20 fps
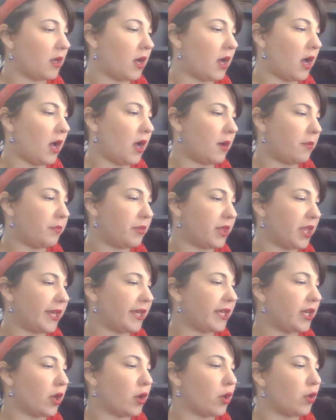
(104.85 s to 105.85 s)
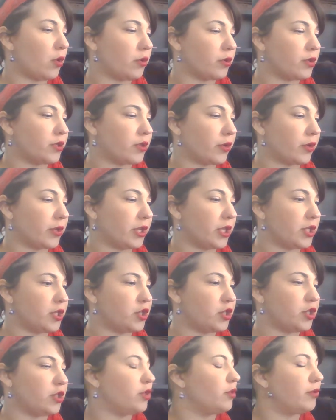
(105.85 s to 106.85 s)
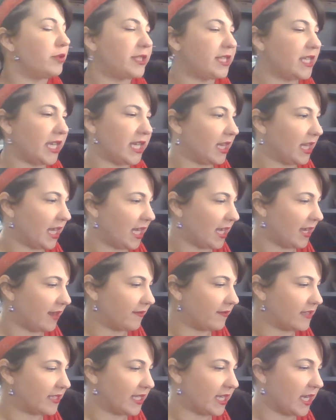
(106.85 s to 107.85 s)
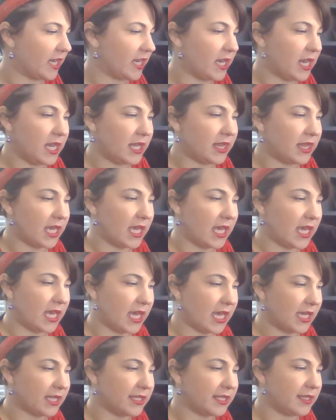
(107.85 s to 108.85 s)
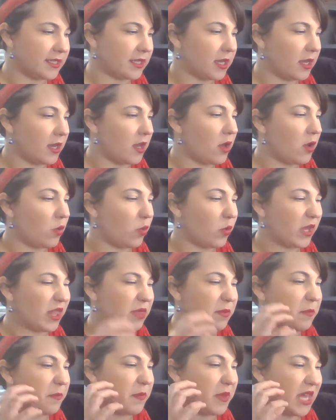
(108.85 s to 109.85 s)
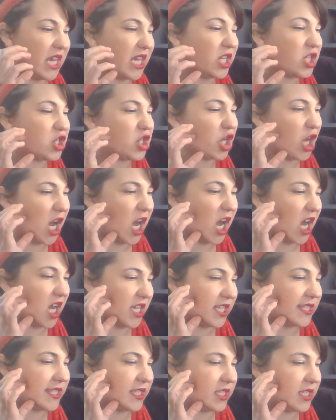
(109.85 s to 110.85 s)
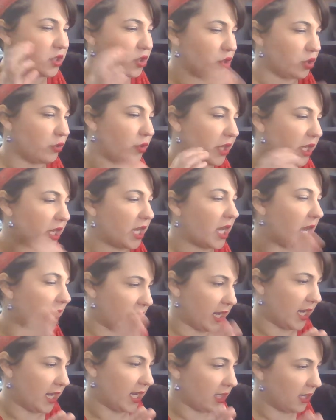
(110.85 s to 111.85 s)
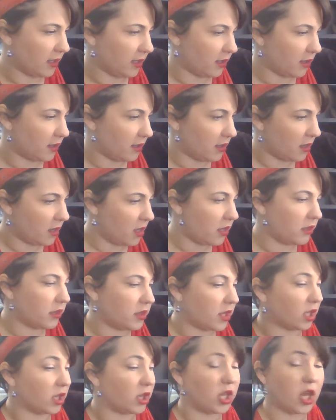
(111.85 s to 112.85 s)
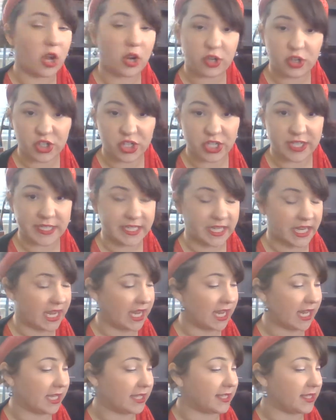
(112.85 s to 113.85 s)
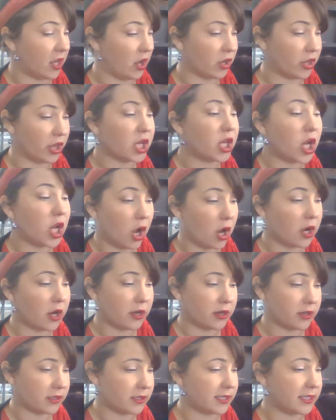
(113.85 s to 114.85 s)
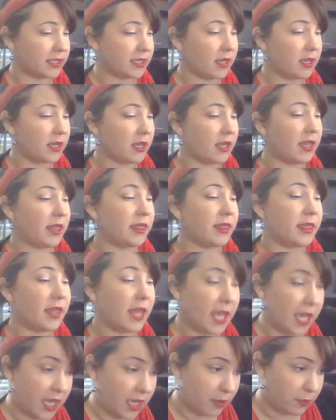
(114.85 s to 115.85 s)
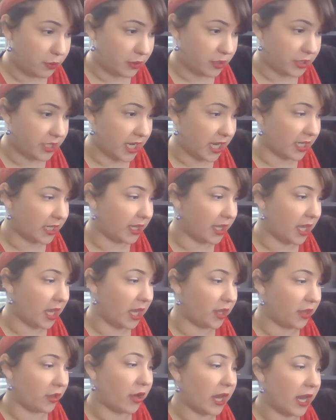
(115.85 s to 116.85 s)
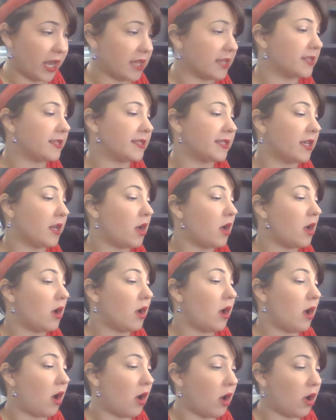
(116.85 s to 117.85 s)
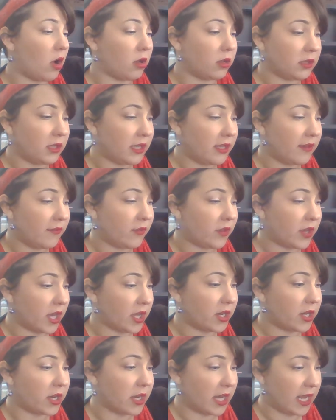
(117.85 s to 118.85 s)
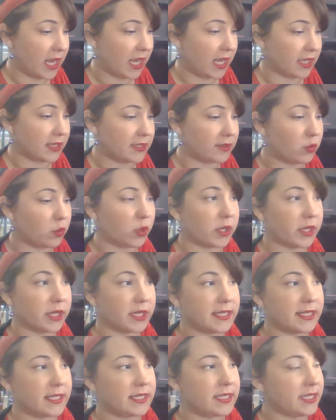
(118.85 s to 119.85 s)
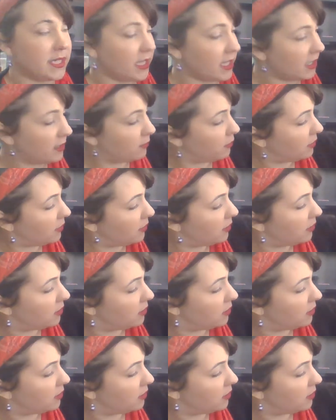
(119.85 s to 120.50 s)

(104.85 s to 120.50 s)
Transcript: Up they go toward the juicy leaves. The ants with big jaws do the cutting. The largest ants are the guards. They protect the other ants. All leafcutter ants work as a team.